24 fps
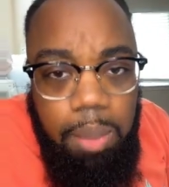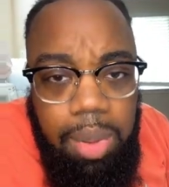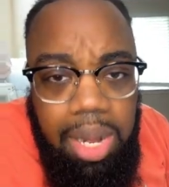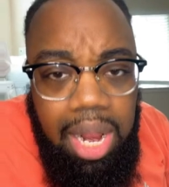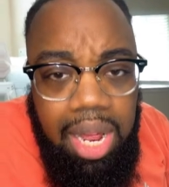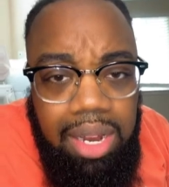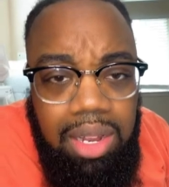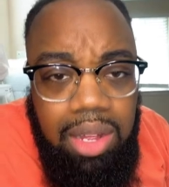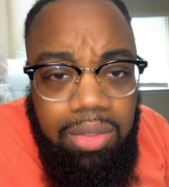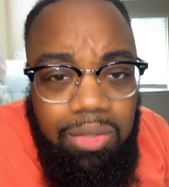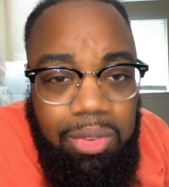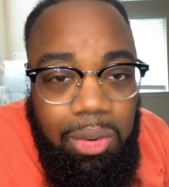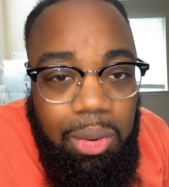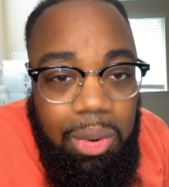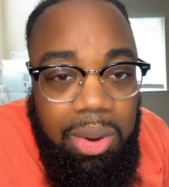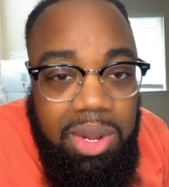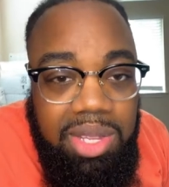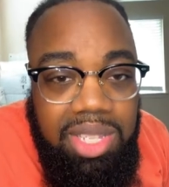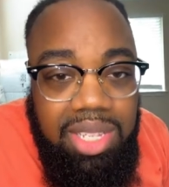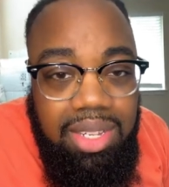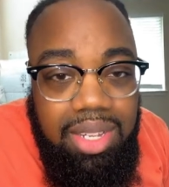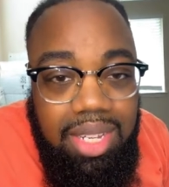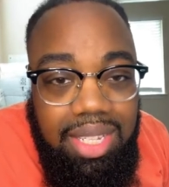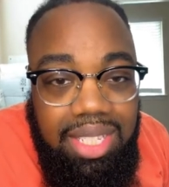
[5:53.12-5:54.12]
But I look
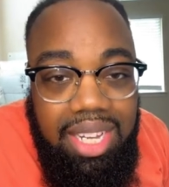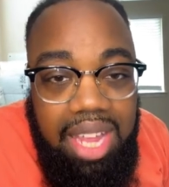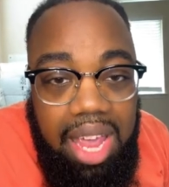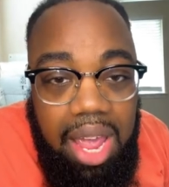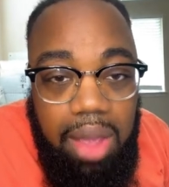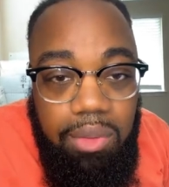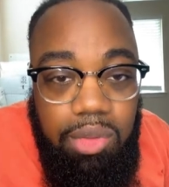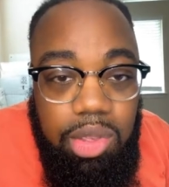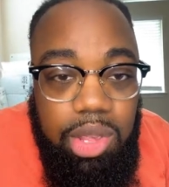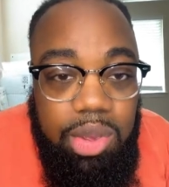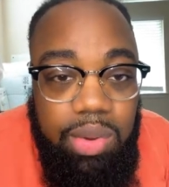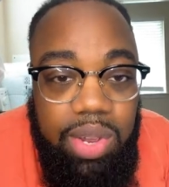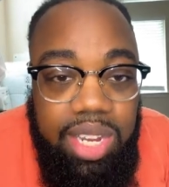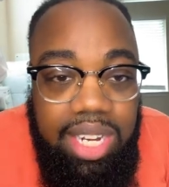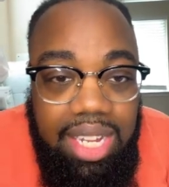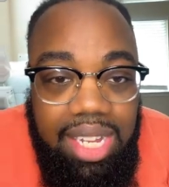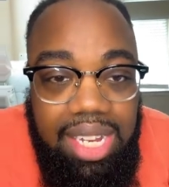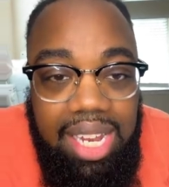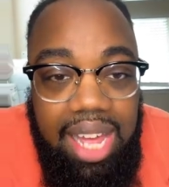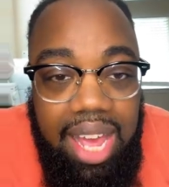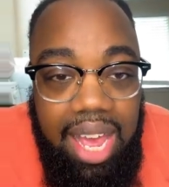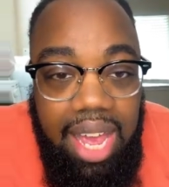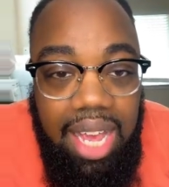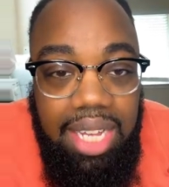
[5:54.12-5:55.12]
forward to having you in
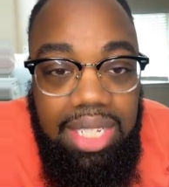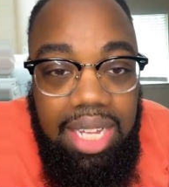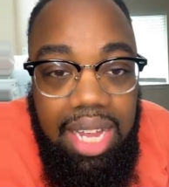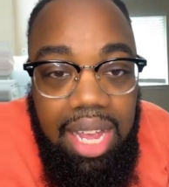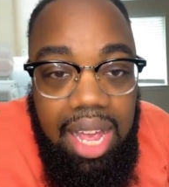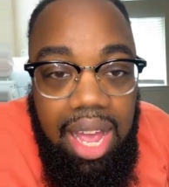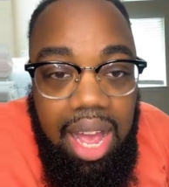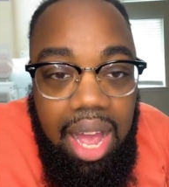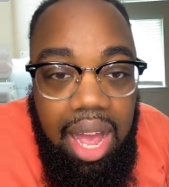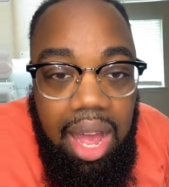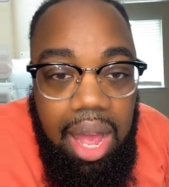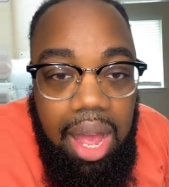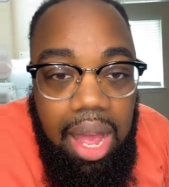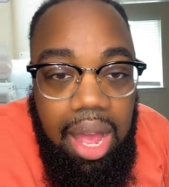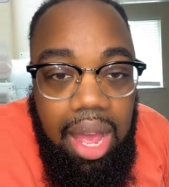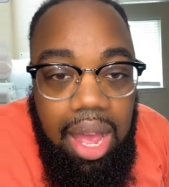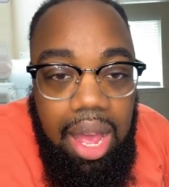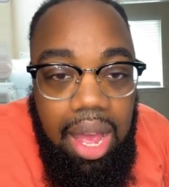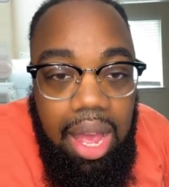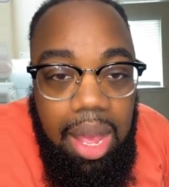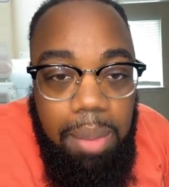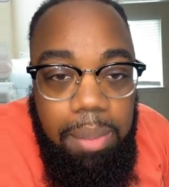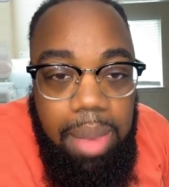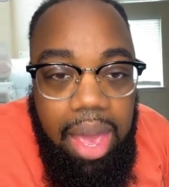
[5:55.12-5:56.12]
the class.
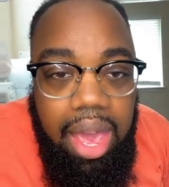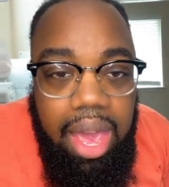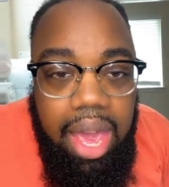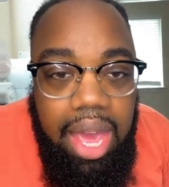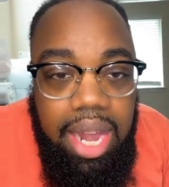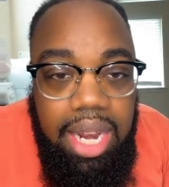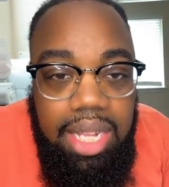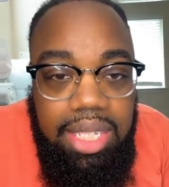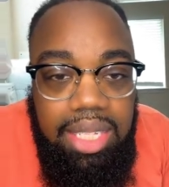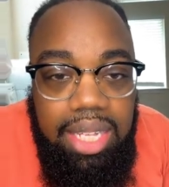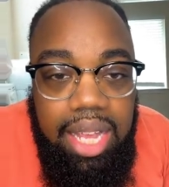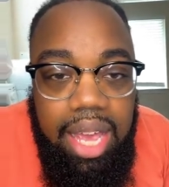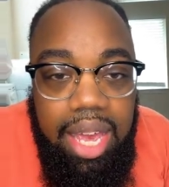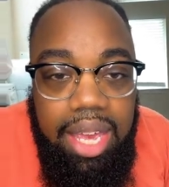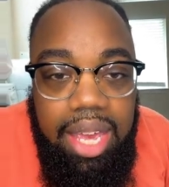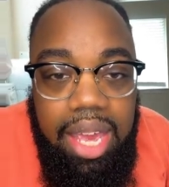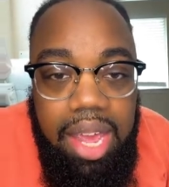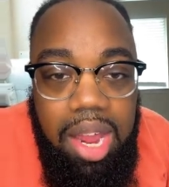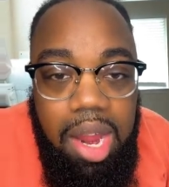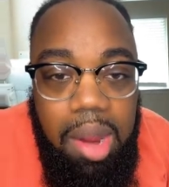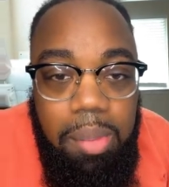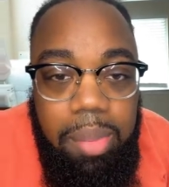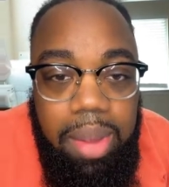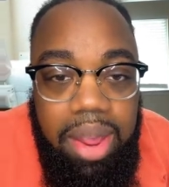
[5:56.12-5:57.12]
Matt Hedda
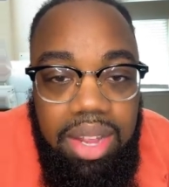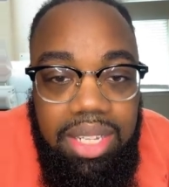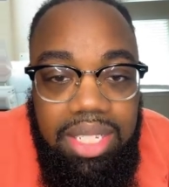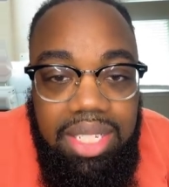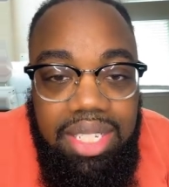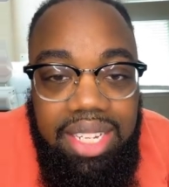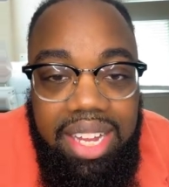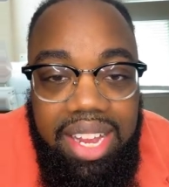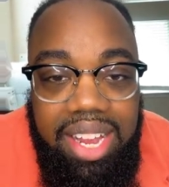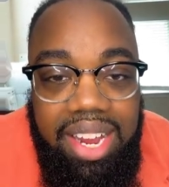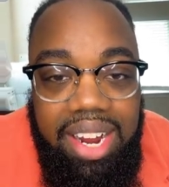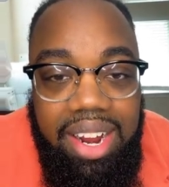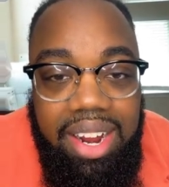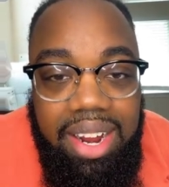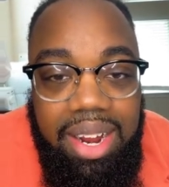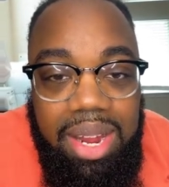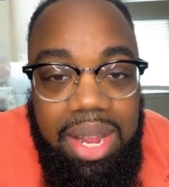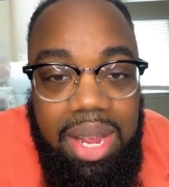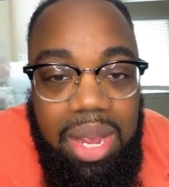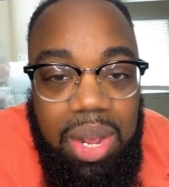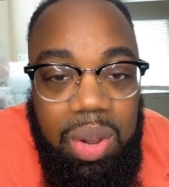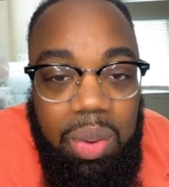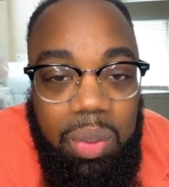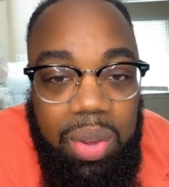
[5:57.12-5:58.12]
said, Care Bear
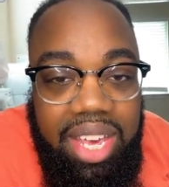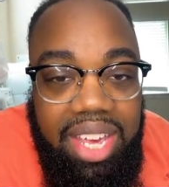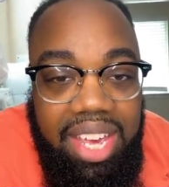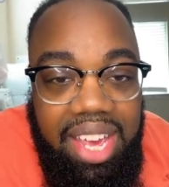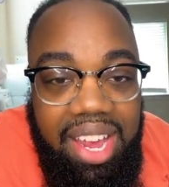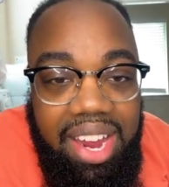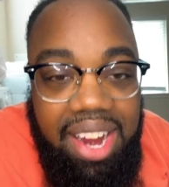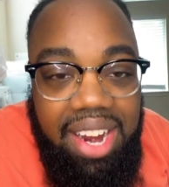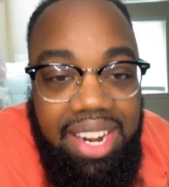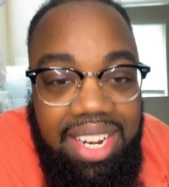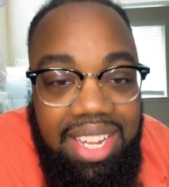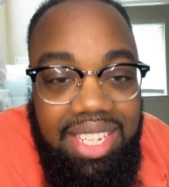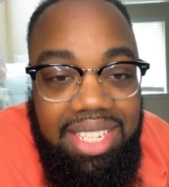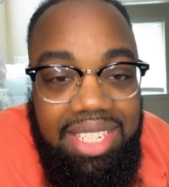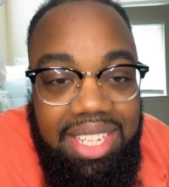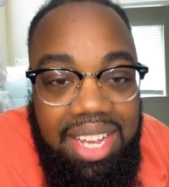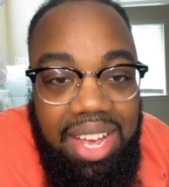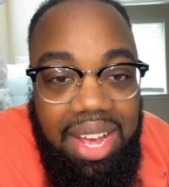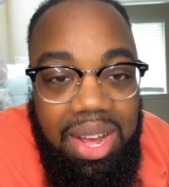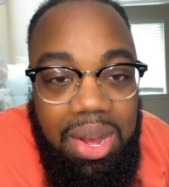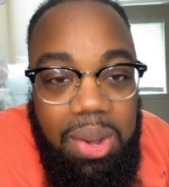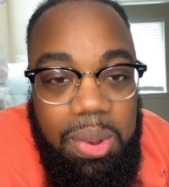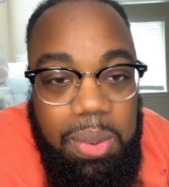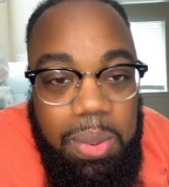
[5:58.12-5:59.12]
Stare, we care.
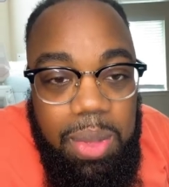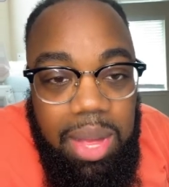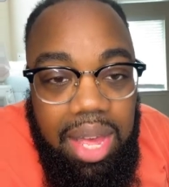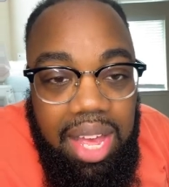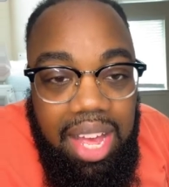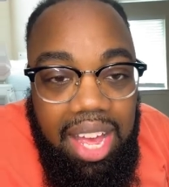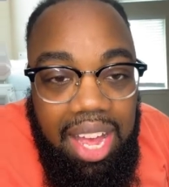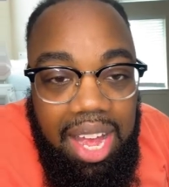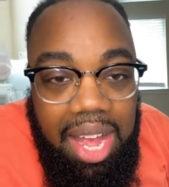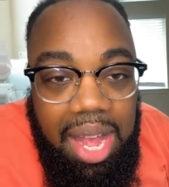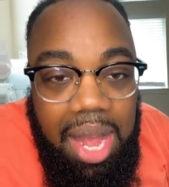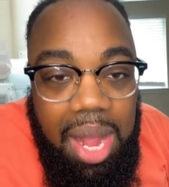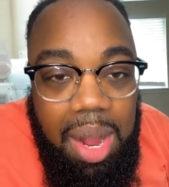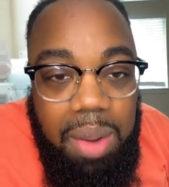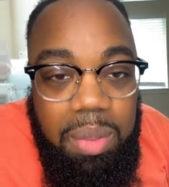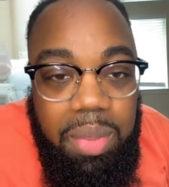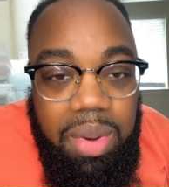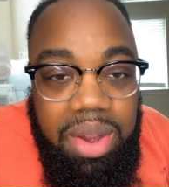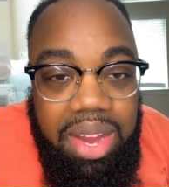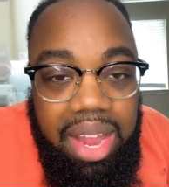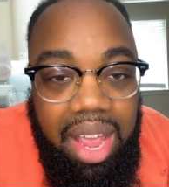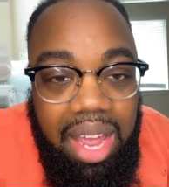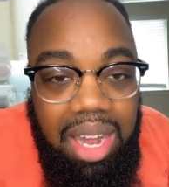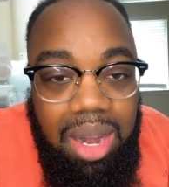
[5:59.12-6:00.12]
Let's go.
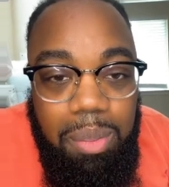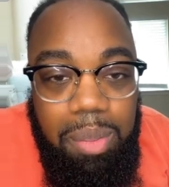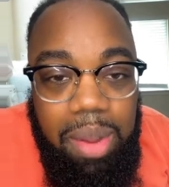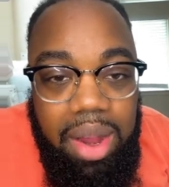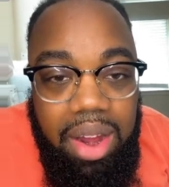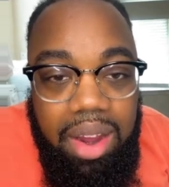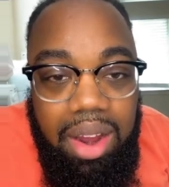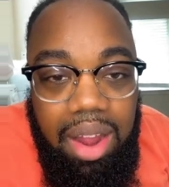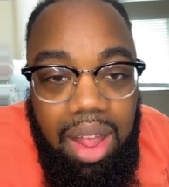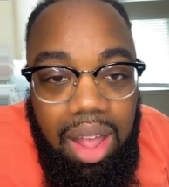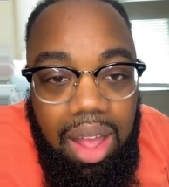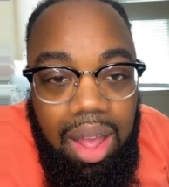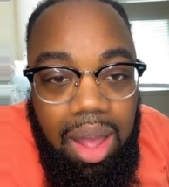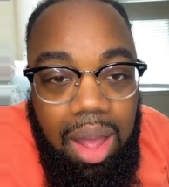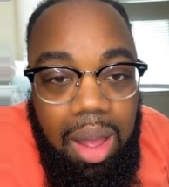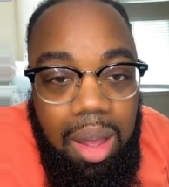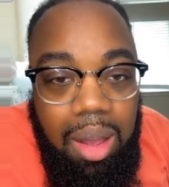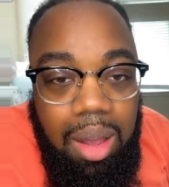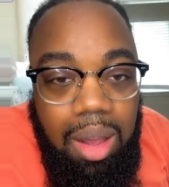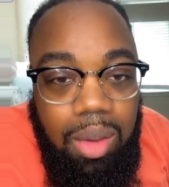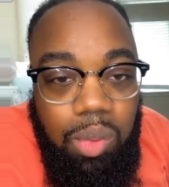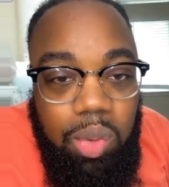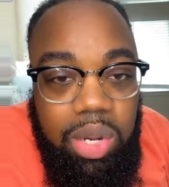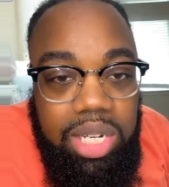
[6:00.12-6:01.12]
Brianna Bear,
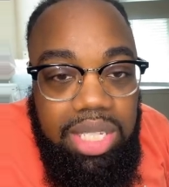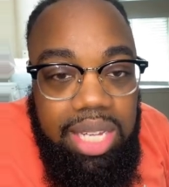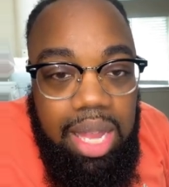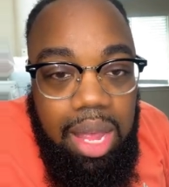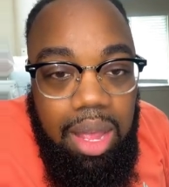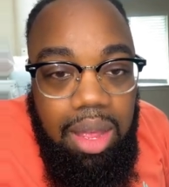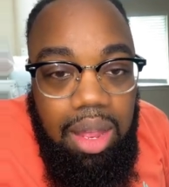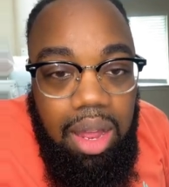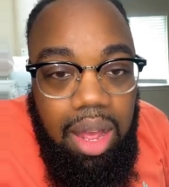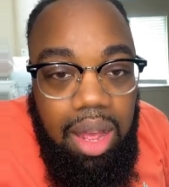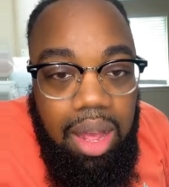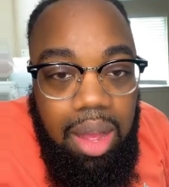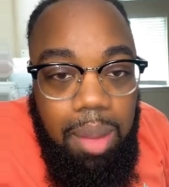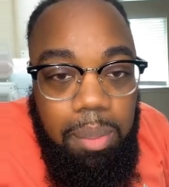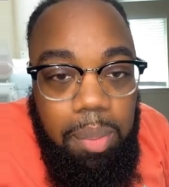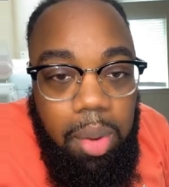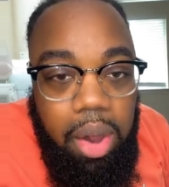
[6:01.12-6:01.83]
what is that?